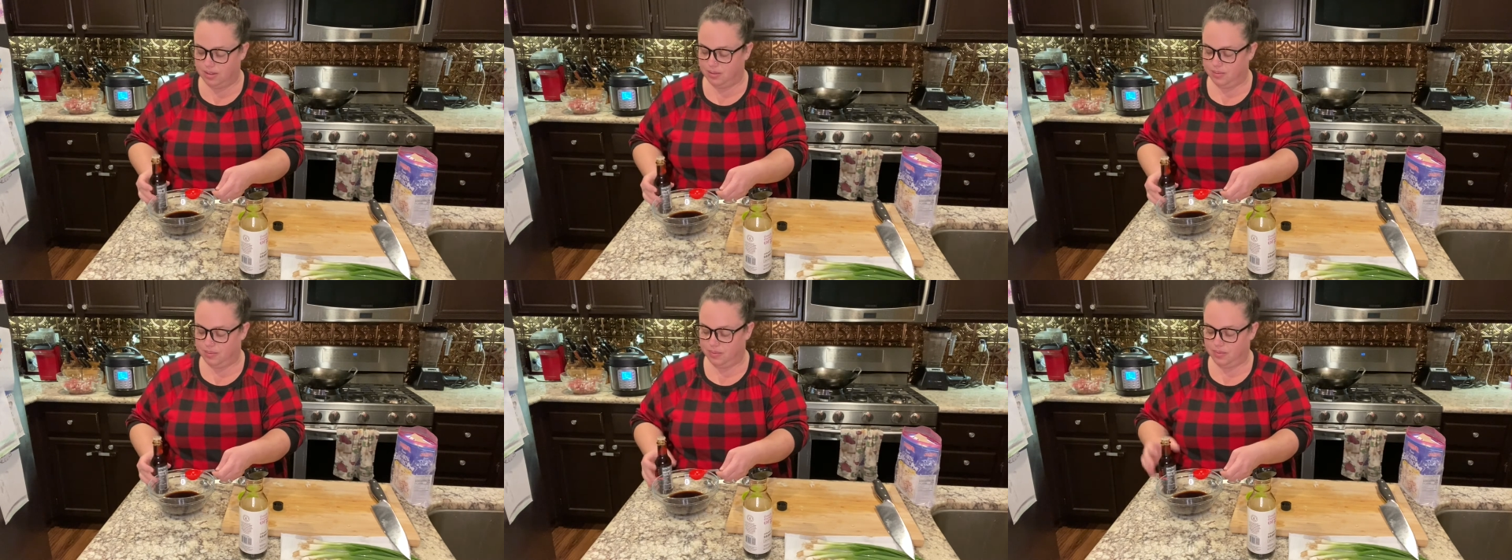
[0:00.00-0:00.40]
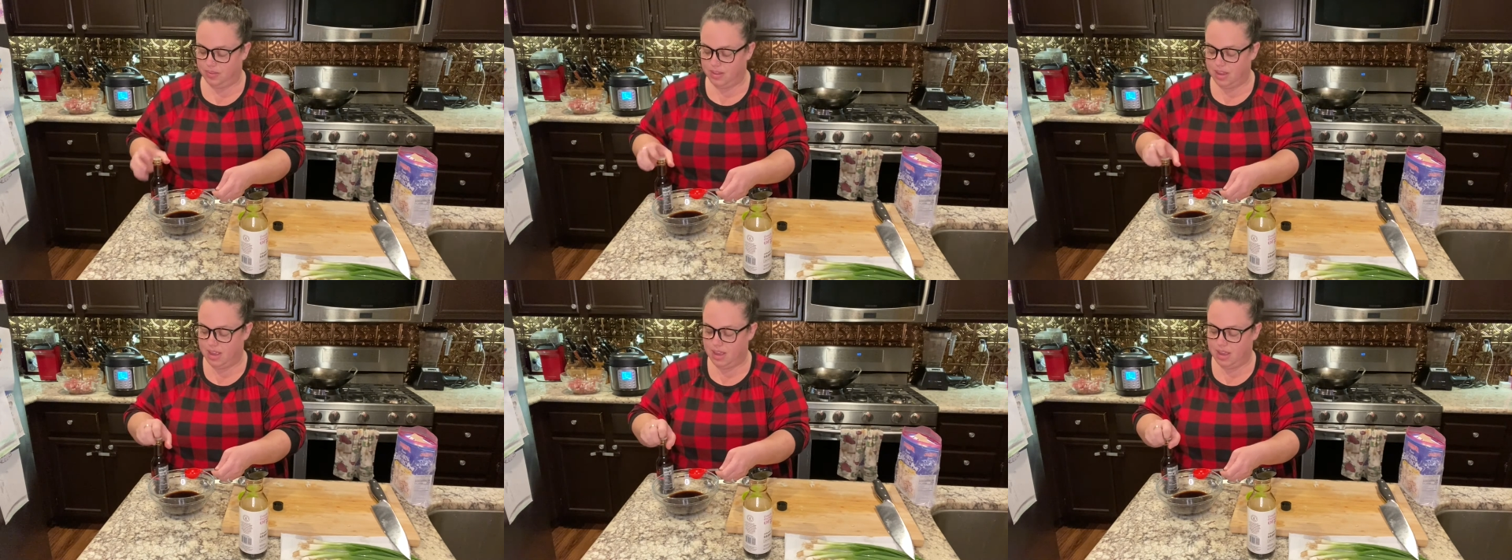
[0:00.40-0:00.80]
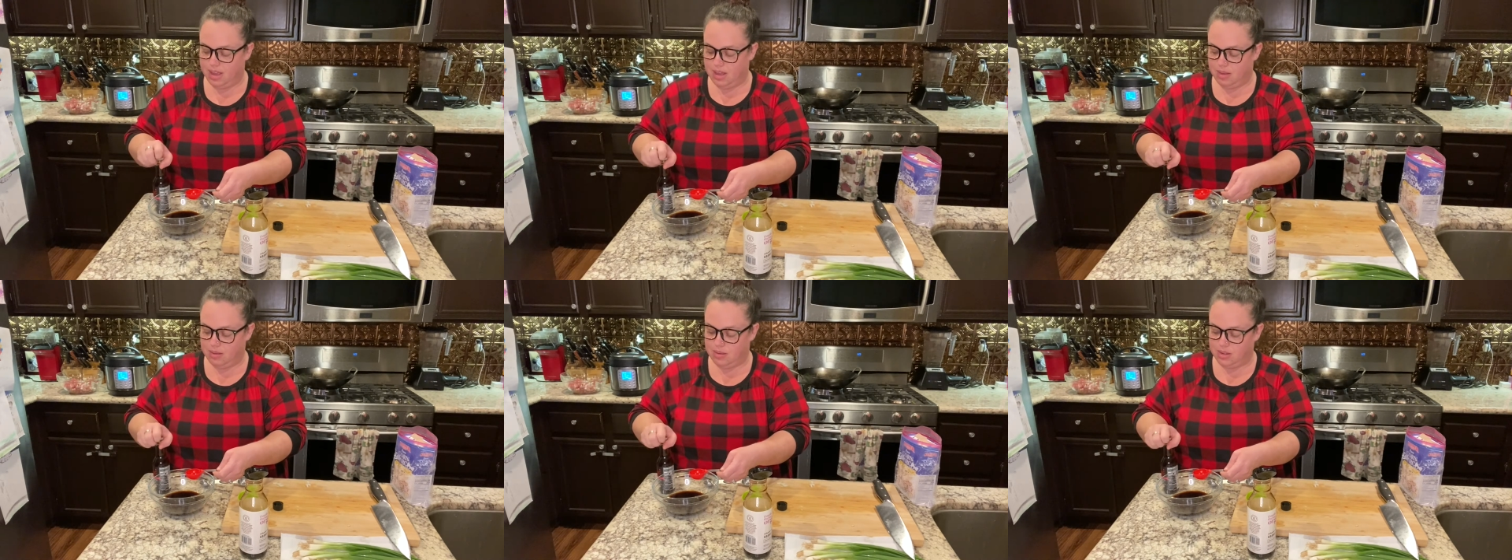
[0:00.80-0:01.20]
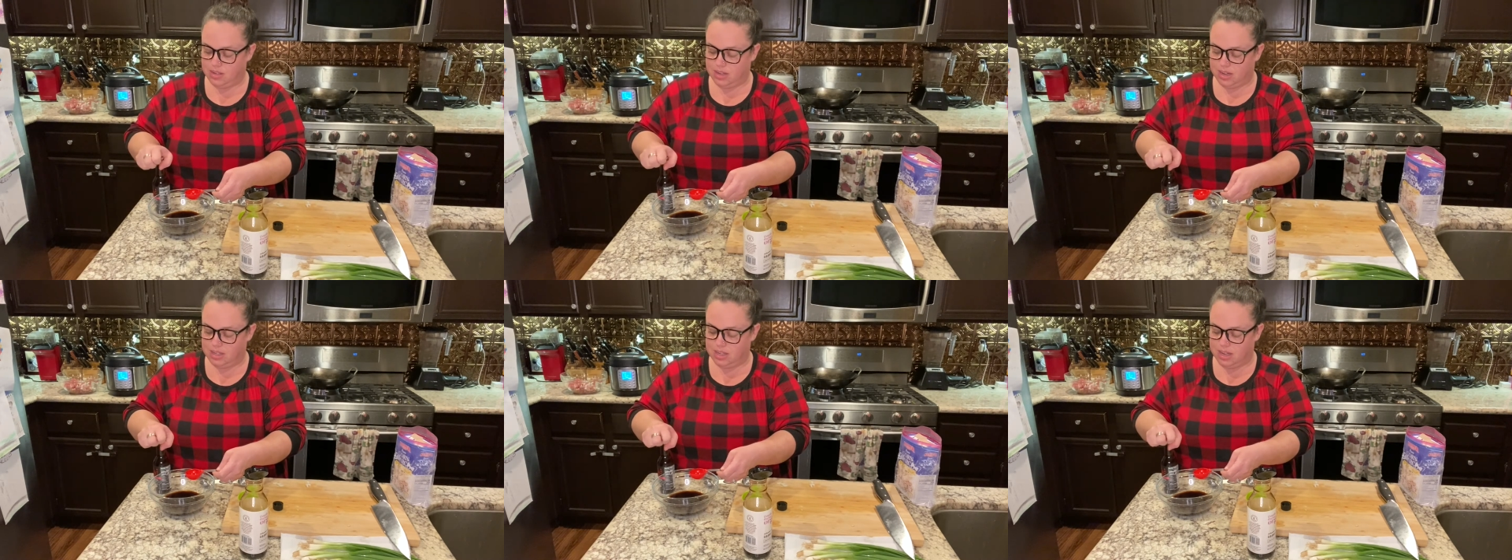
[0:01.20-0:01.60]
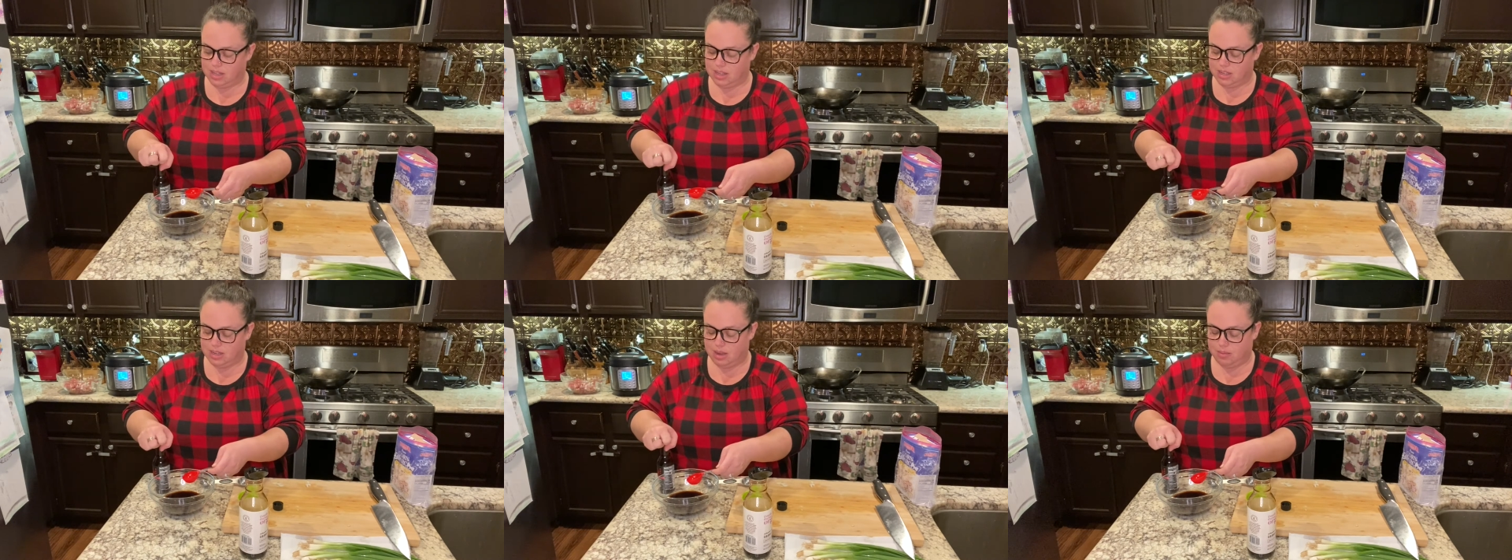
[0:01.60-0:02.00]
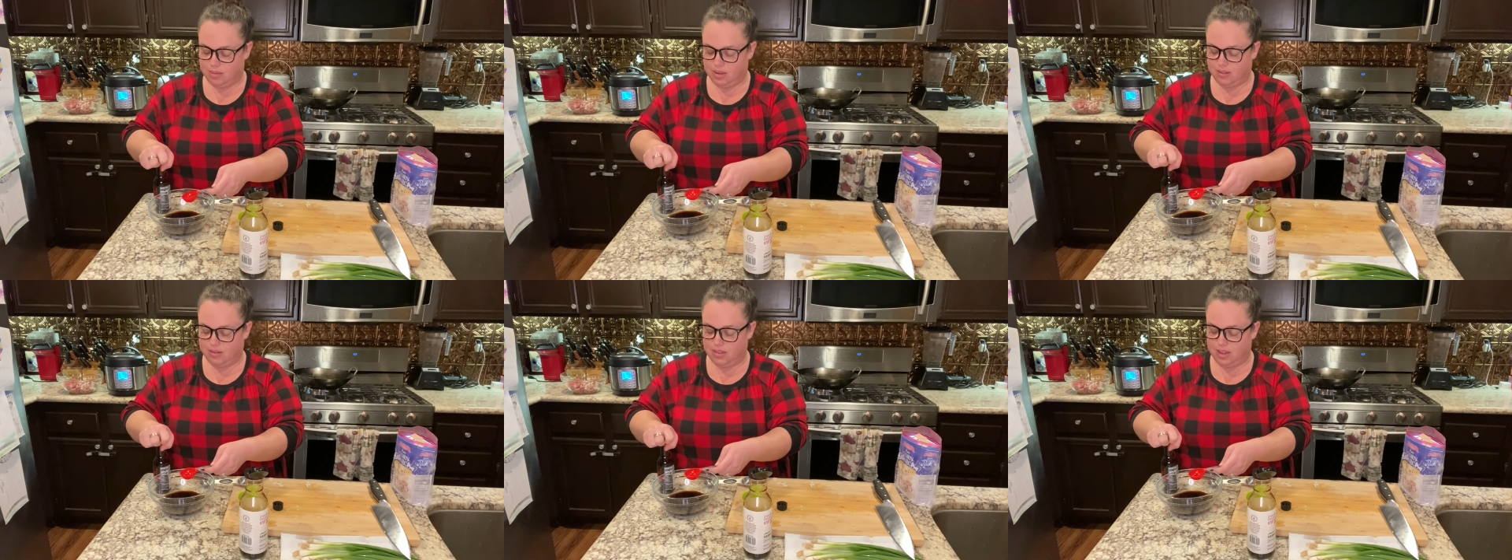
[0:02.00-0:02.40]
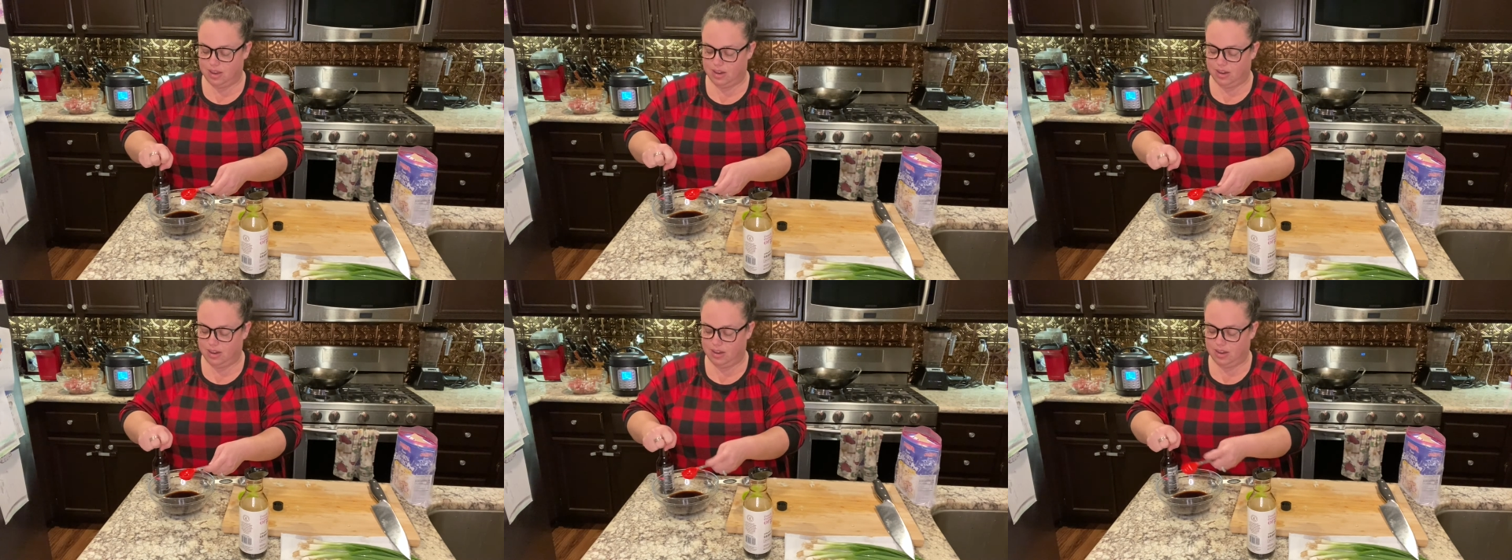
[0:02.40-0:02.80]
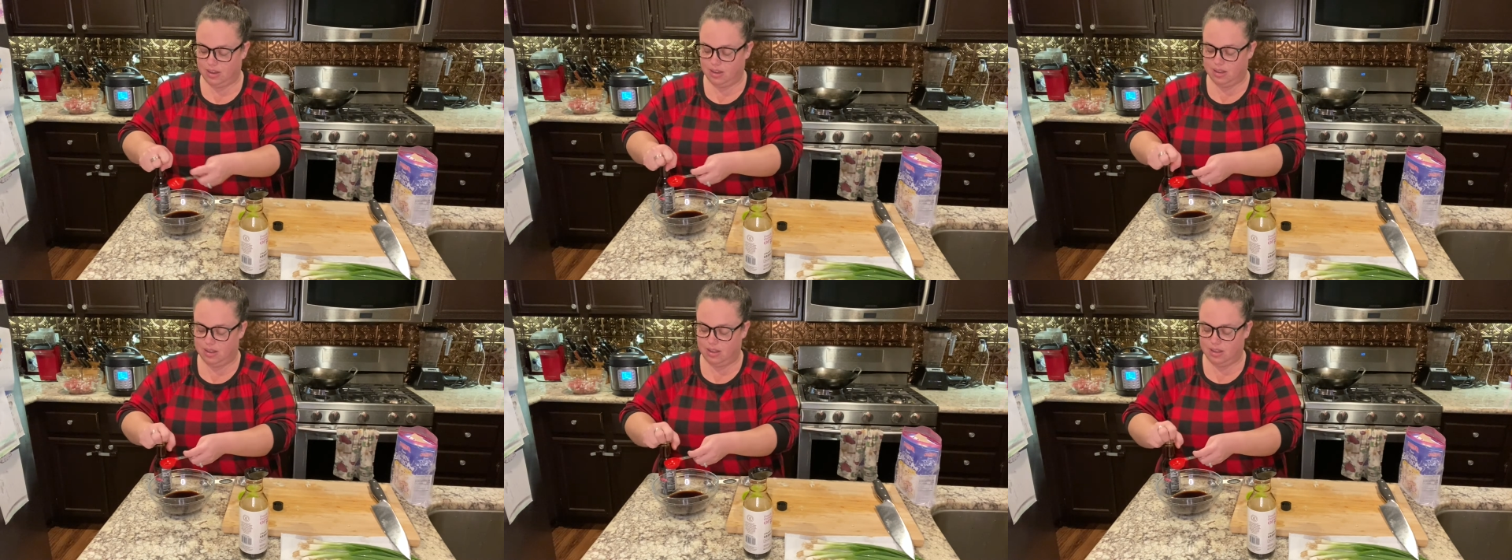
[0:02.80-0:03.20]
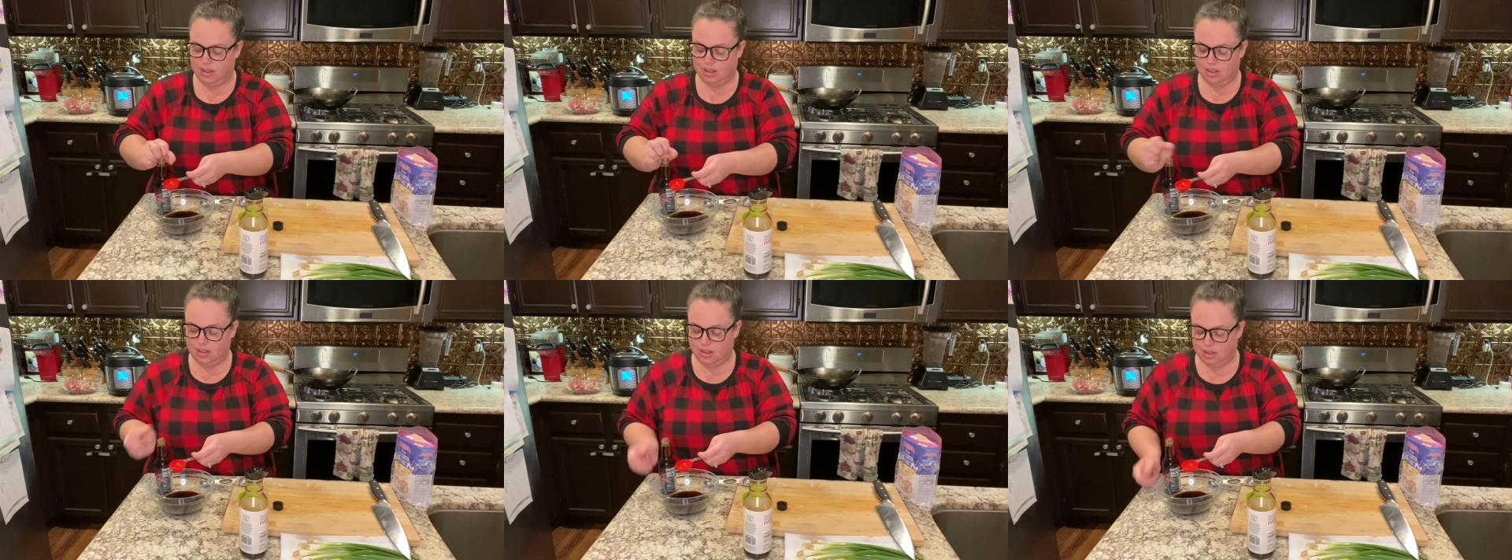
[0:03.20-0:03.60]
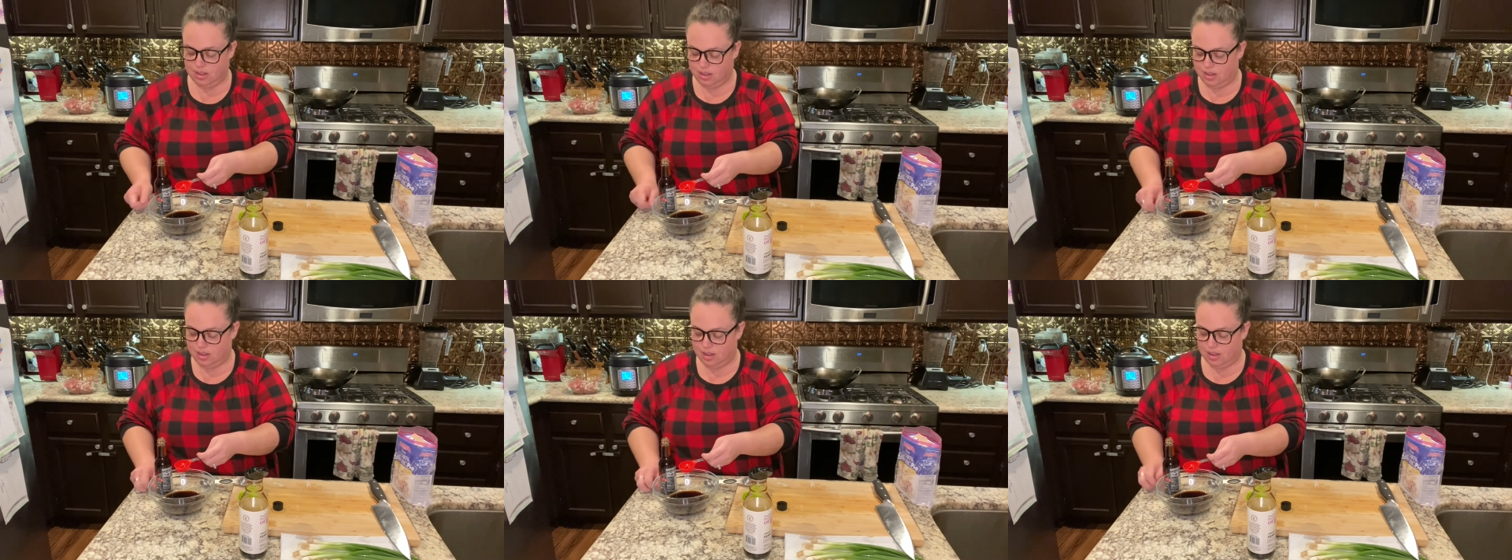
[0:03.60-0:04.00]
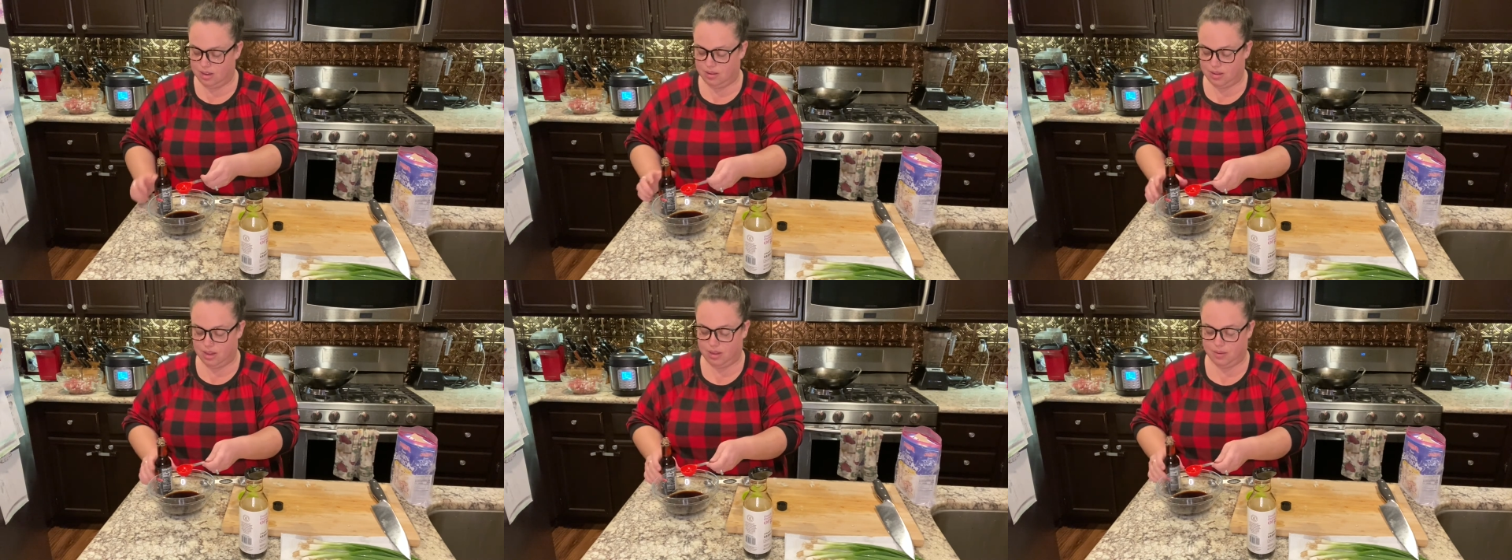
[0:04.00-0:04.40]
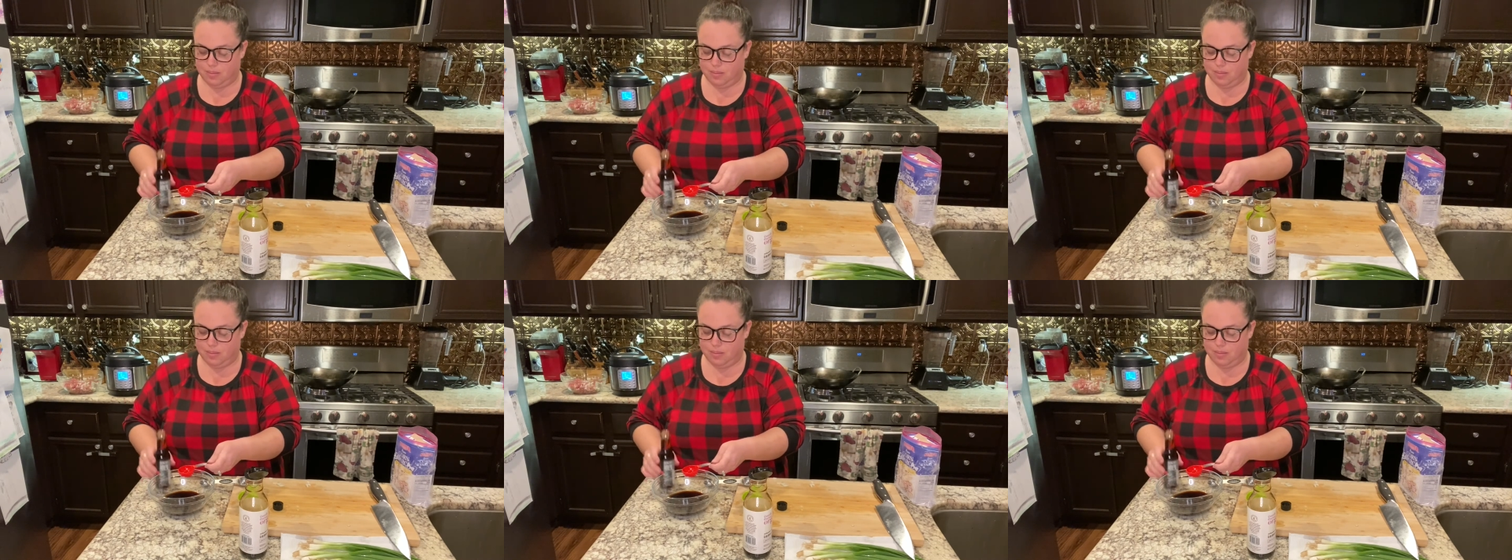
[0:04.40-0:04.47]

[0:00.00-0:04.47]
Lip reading: Let me try and take the top off there. There we go.